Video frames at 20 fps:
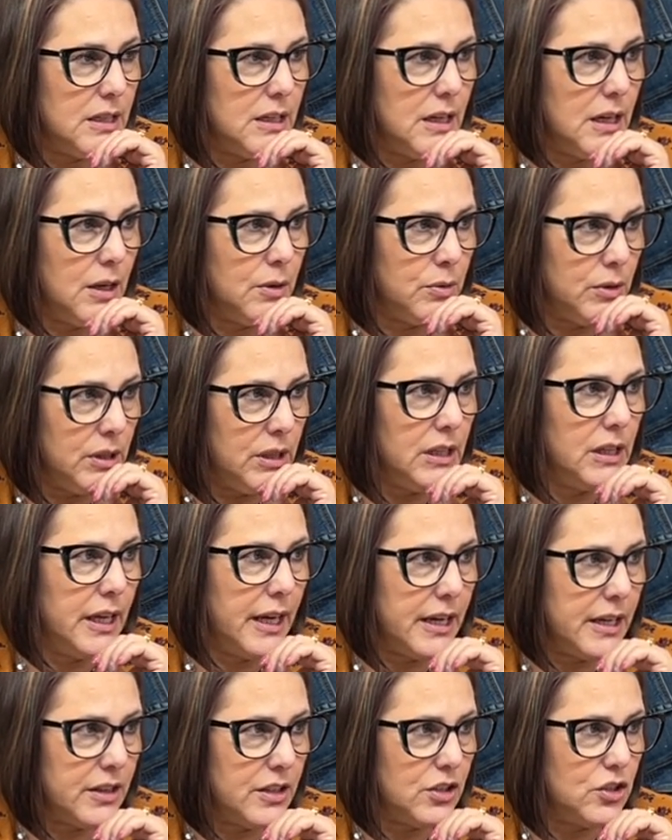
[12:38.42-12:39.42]
I really
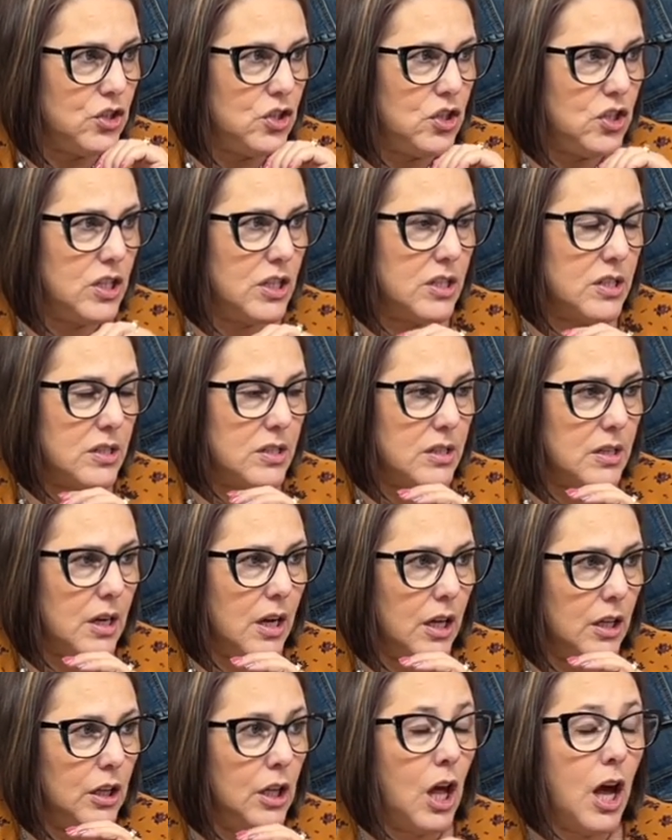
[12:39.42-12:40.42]
like it. There's just
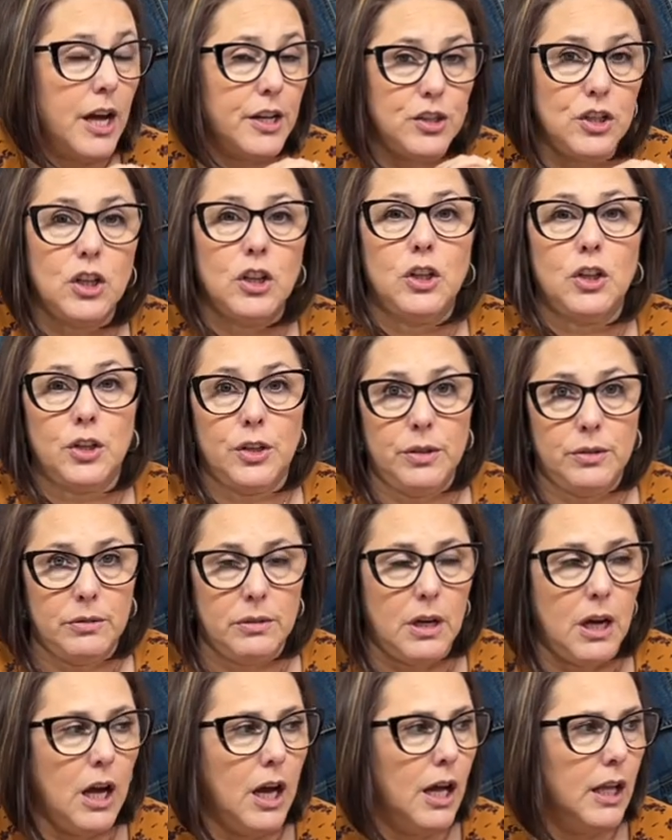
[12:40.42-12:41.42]
a lot to learn,
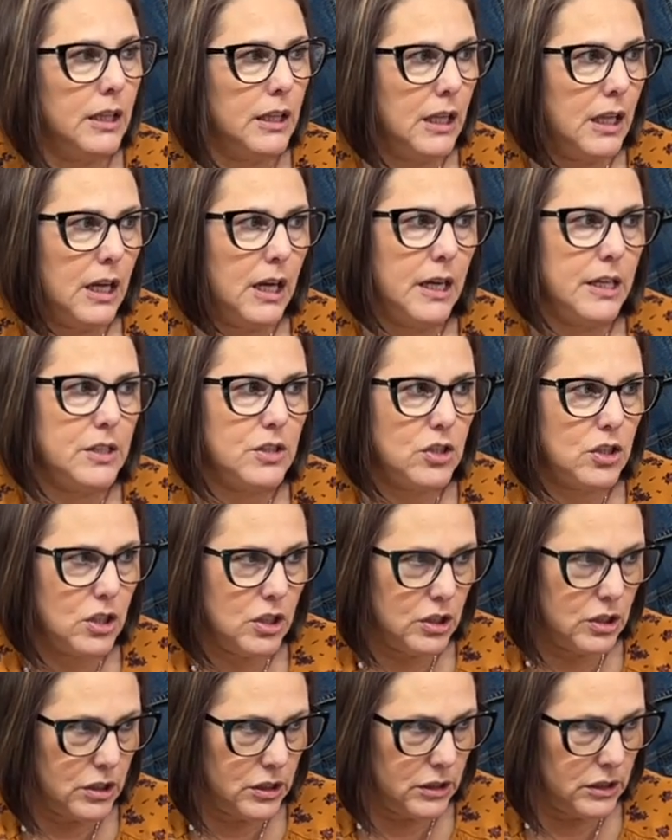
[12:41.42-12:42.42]
a lot to
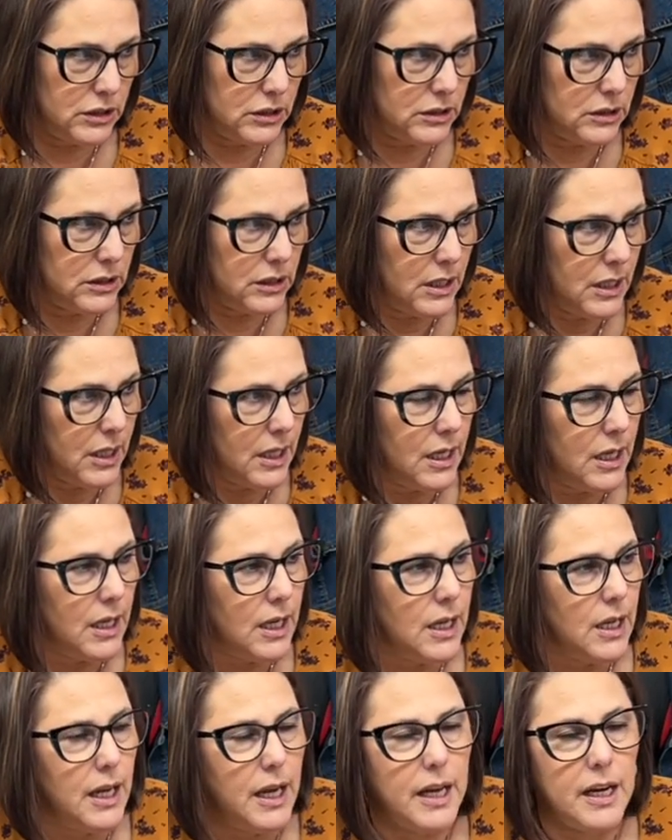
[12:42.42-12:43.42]
learn.
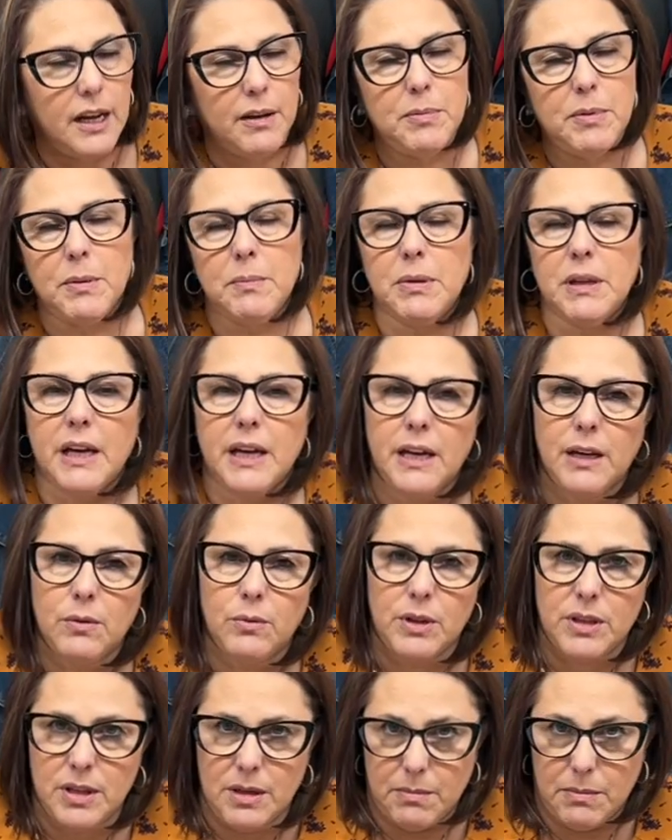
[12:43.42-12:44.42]
And I've been playing
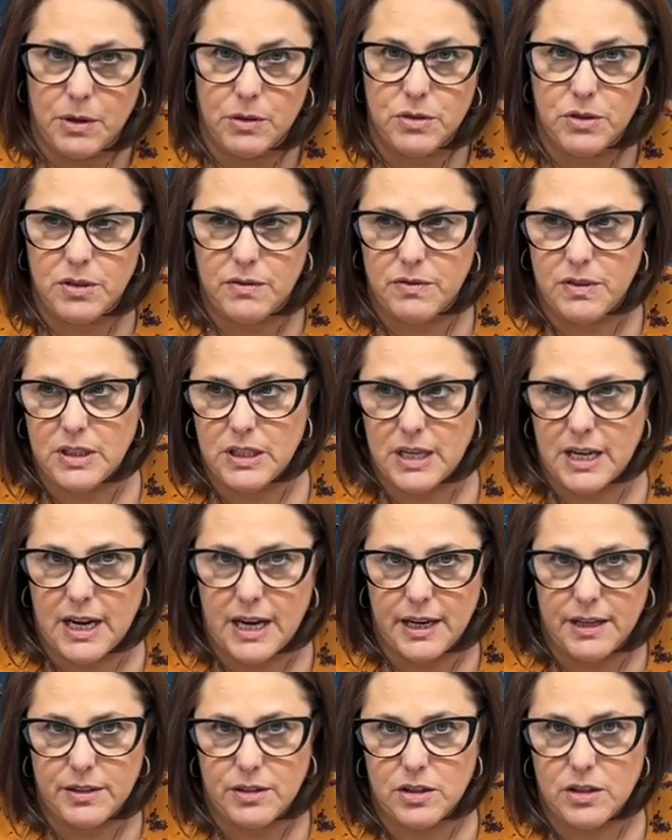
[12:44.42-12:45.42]
with it most of
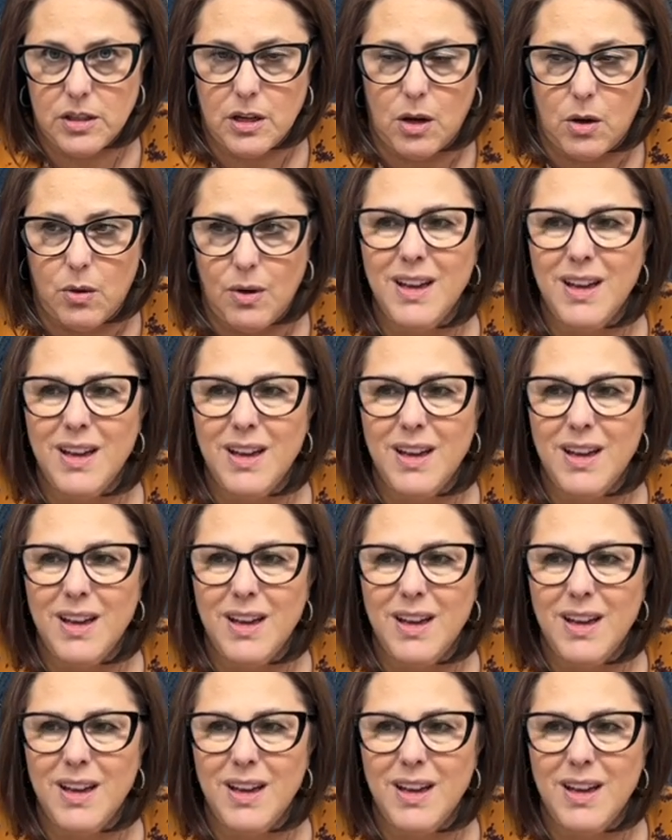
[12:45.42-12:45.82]
today. So